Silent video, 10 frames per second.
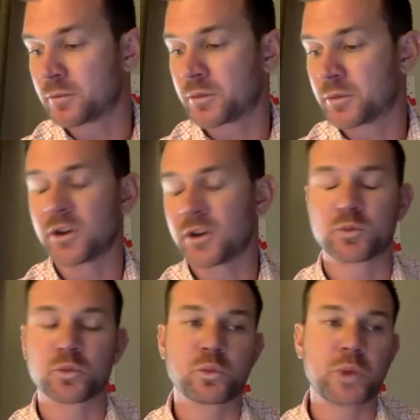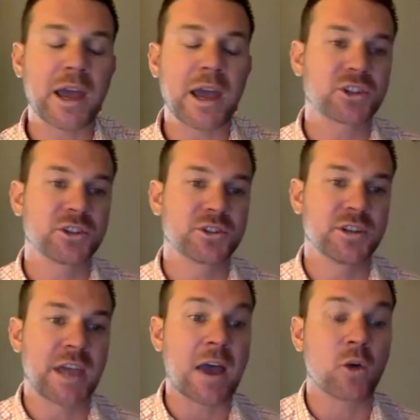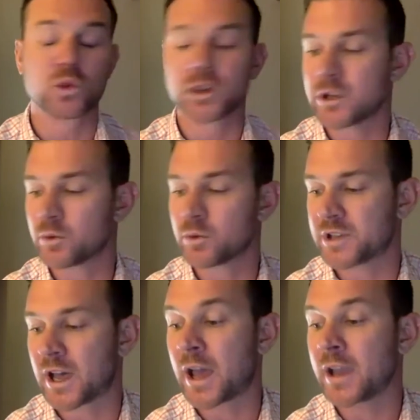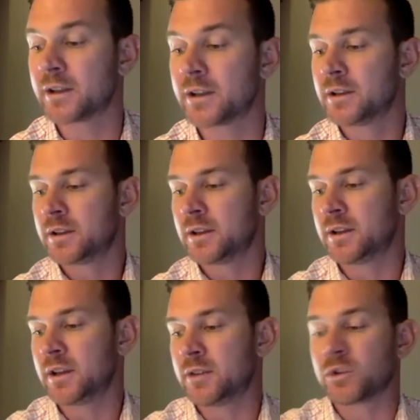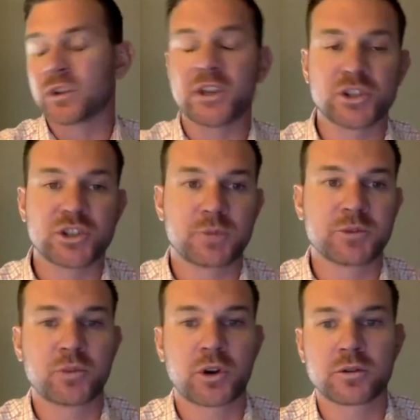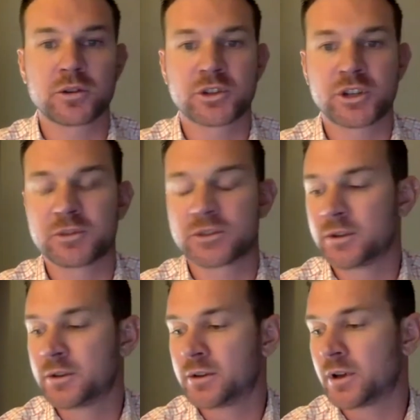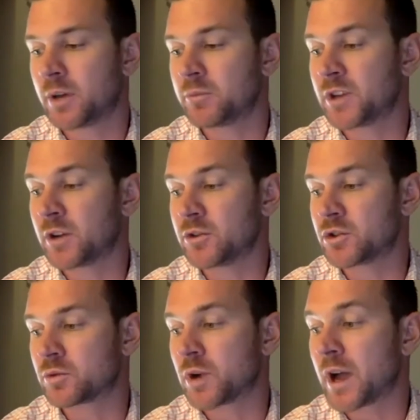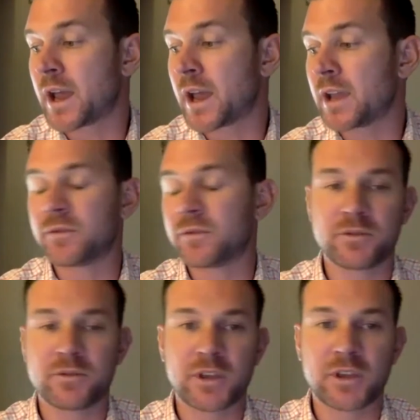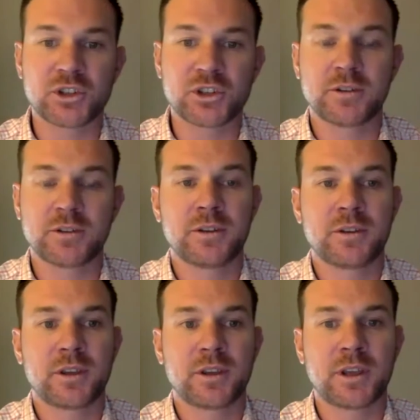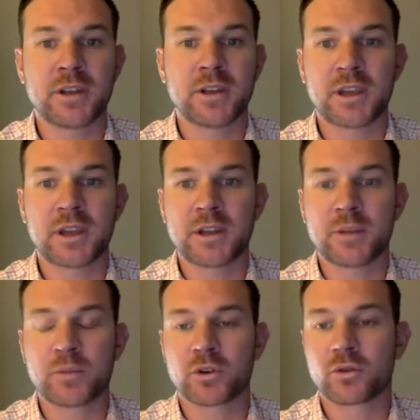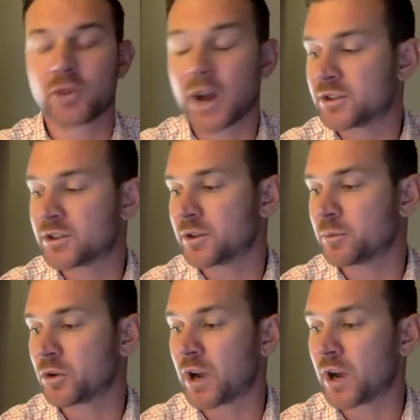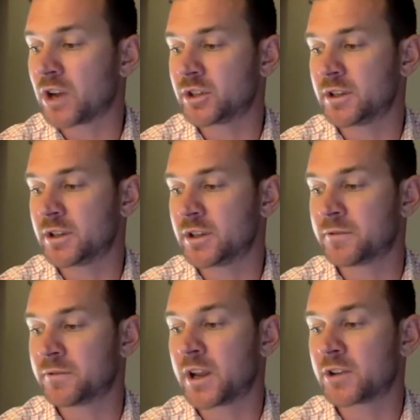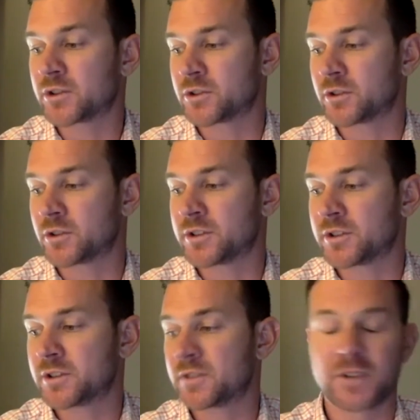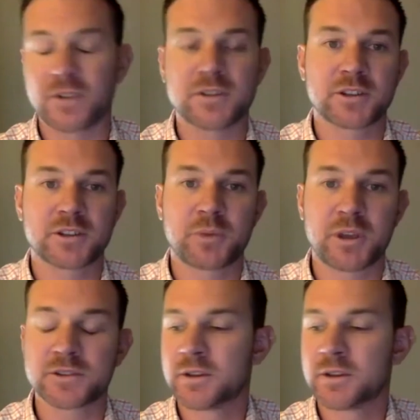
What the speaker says: Gary's passions now really reside in relationships and partnerships to drive innovation and progression in the financial services and fintech space.